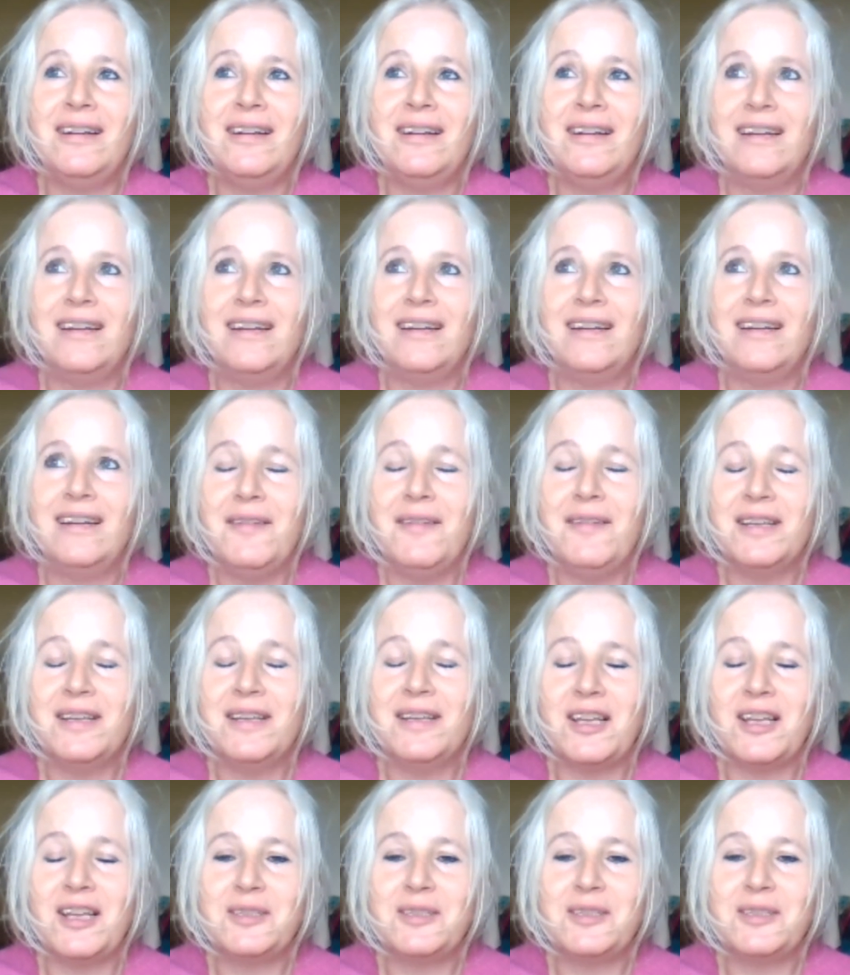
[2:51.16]
I first heard
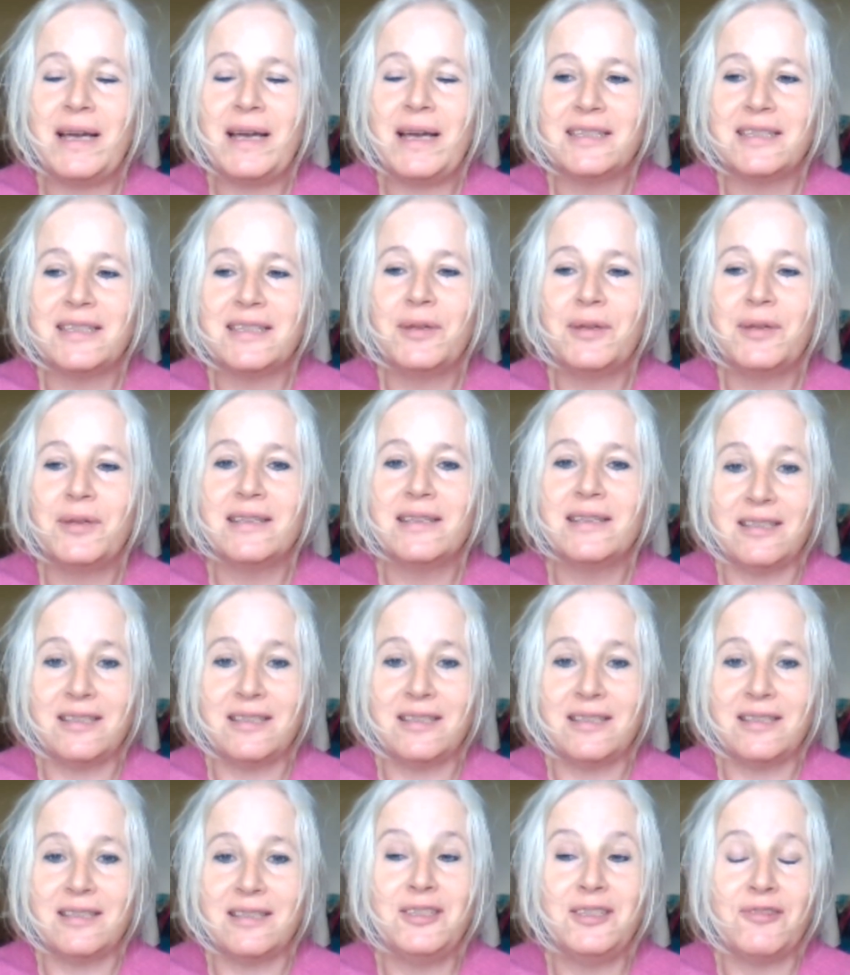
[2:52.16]
about it when I started
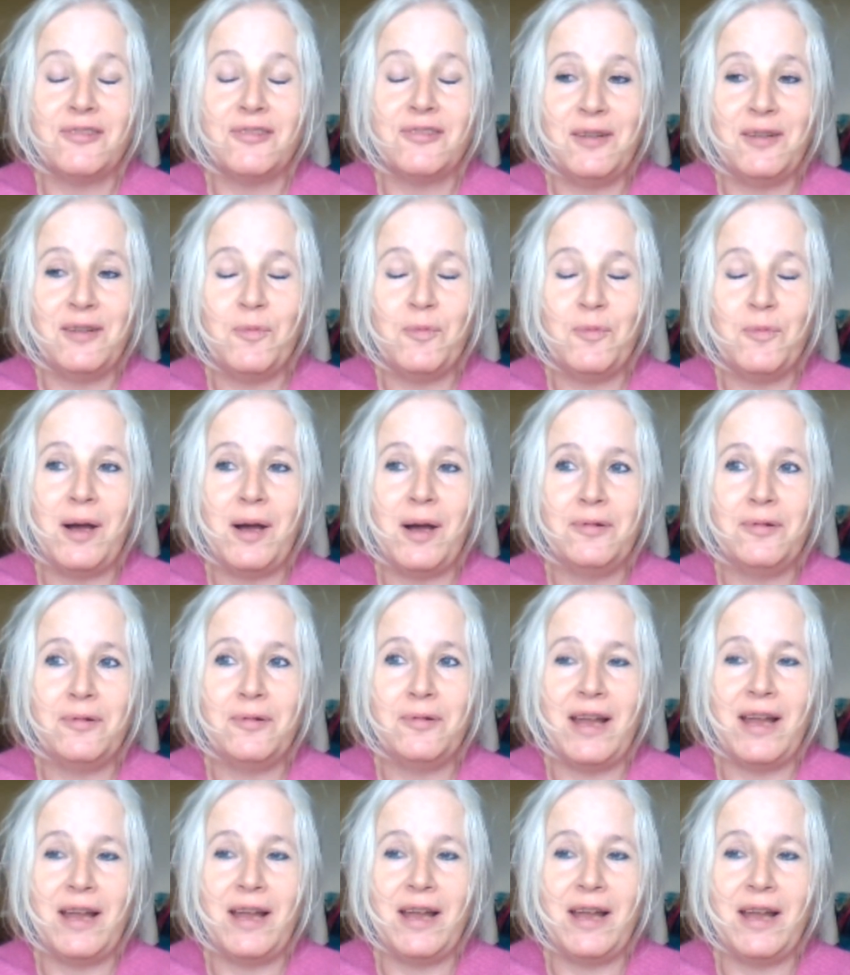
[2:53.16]
training with Barbara
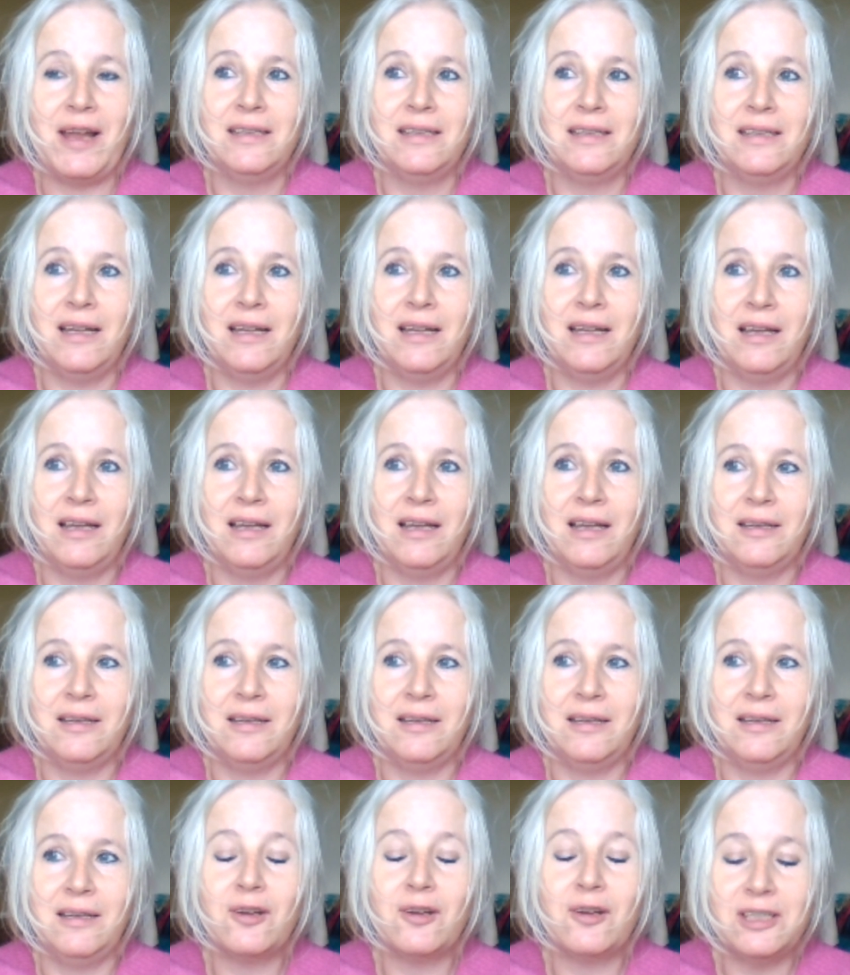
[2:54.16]
Wren at the
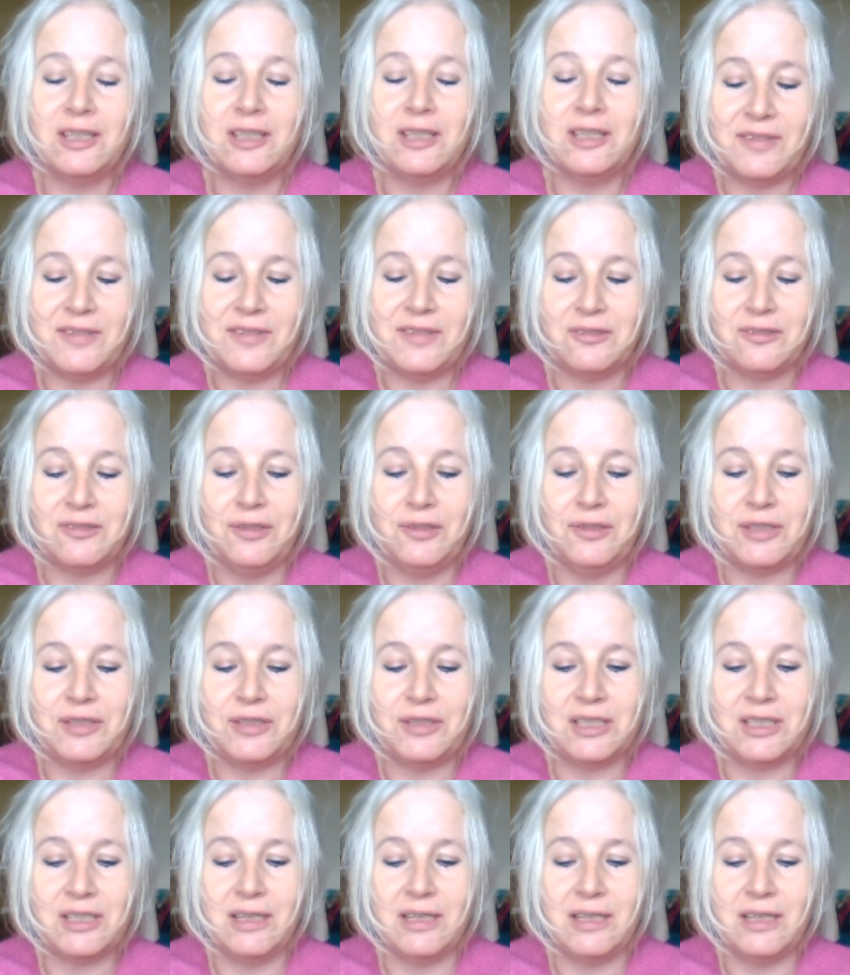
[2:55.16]
College of Natural
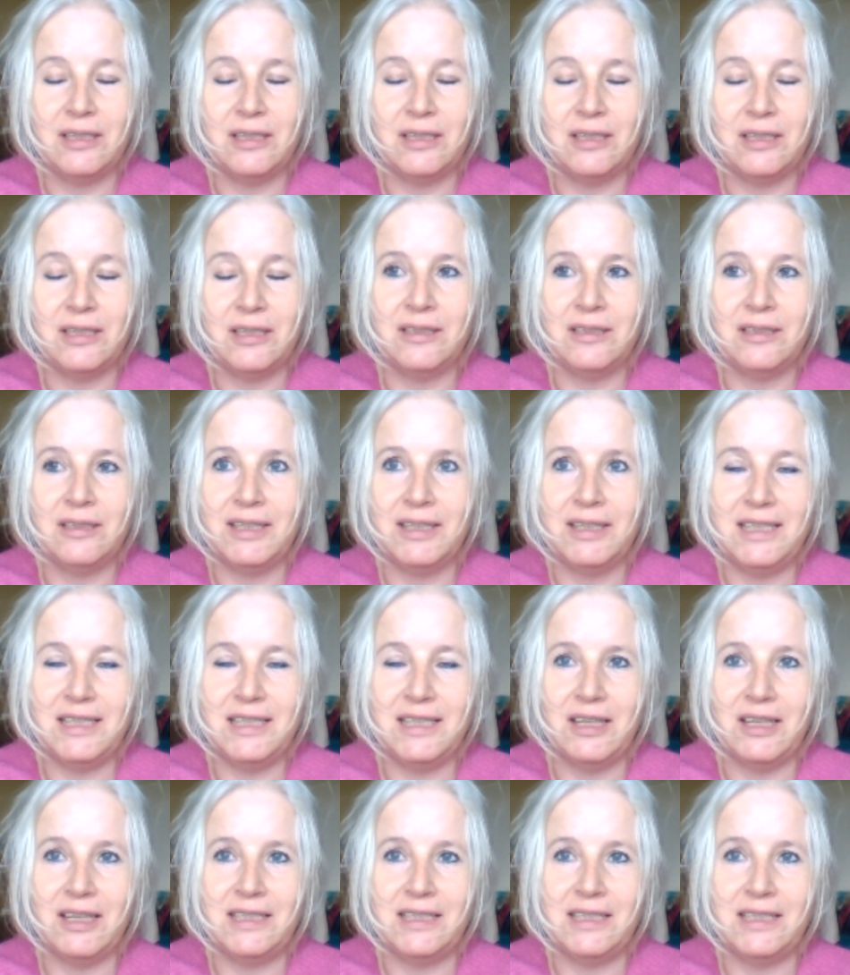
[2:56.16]
Nutrition,
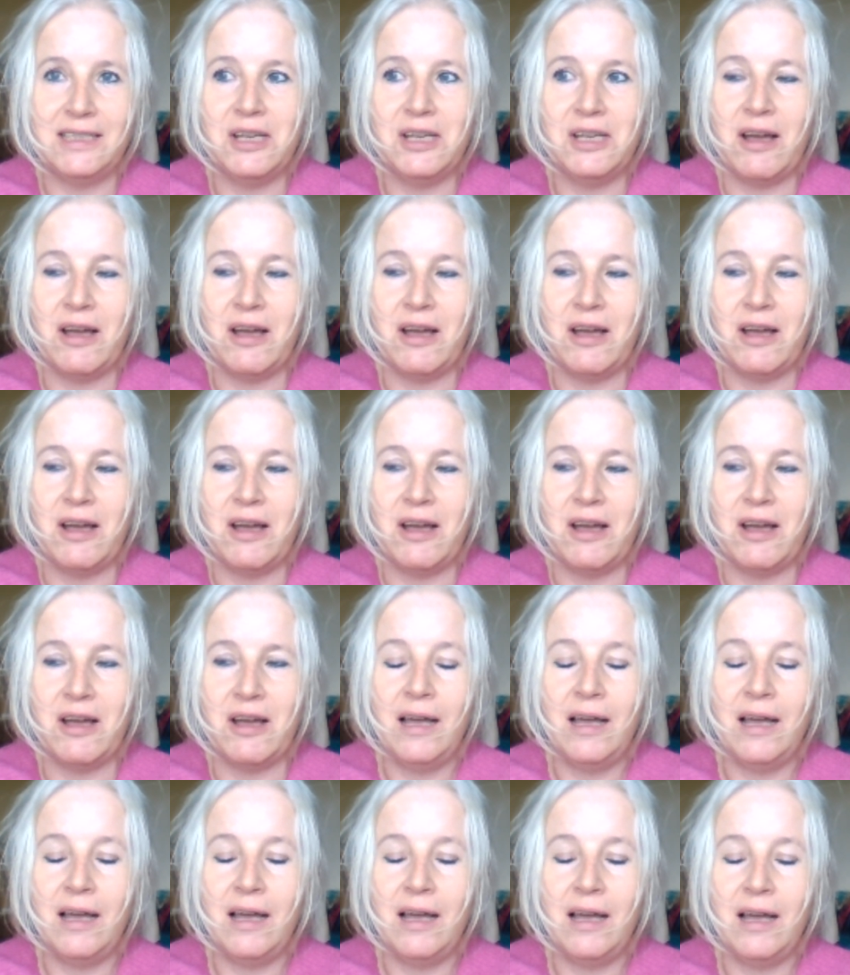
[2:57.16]
1999.
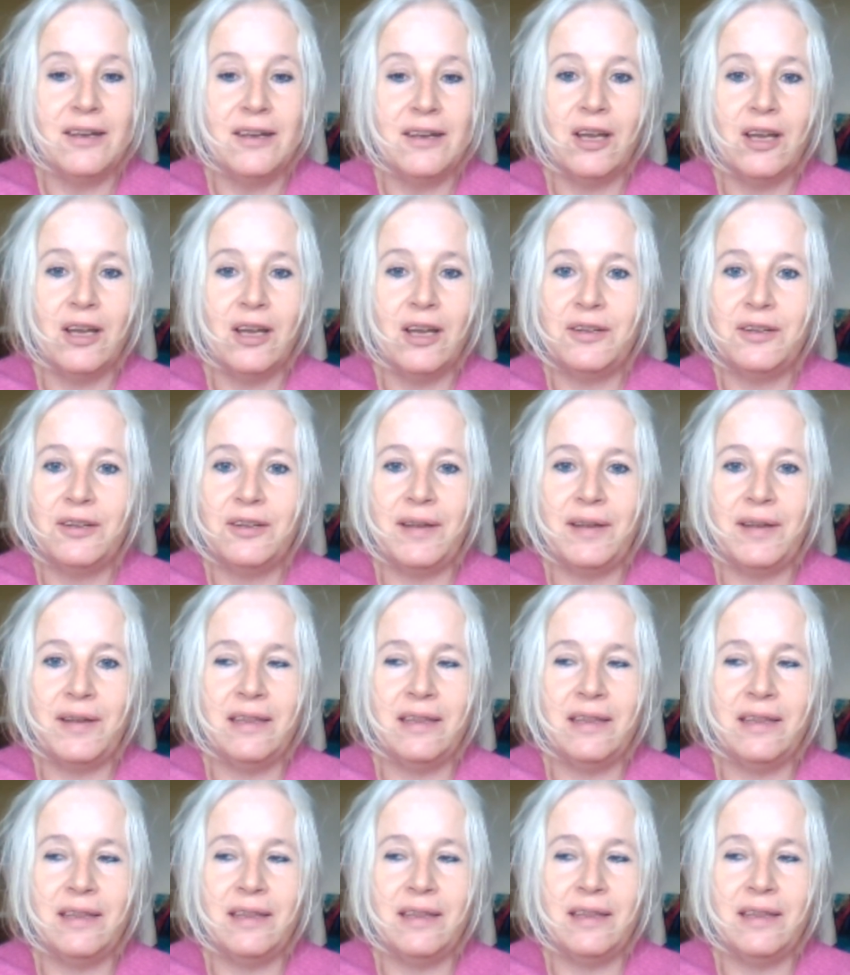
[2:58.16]
I hadn't heard of
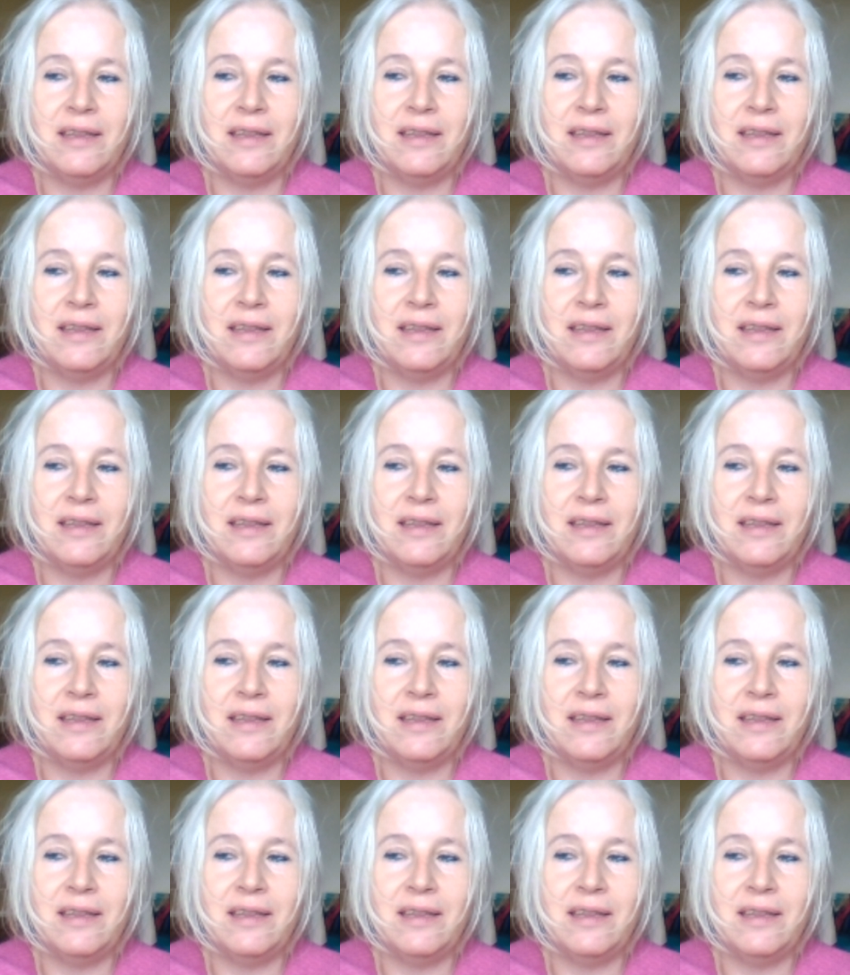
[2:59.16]
anything.